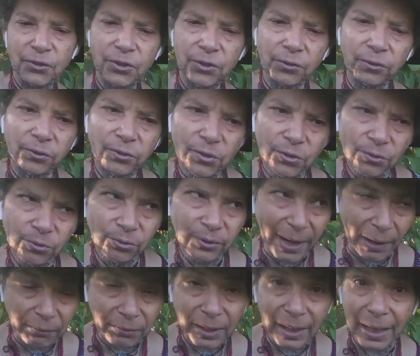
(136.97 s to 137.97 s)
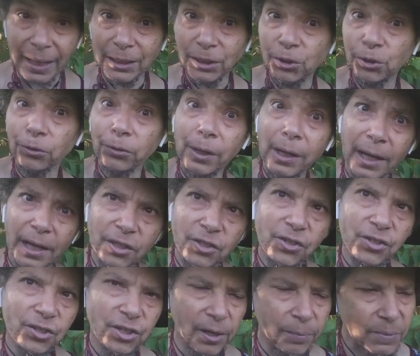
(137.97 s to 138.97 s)
to navigate your
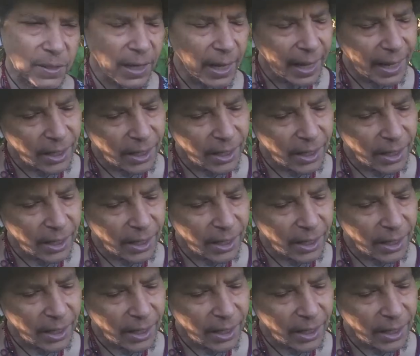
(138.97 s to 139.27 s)
relationships,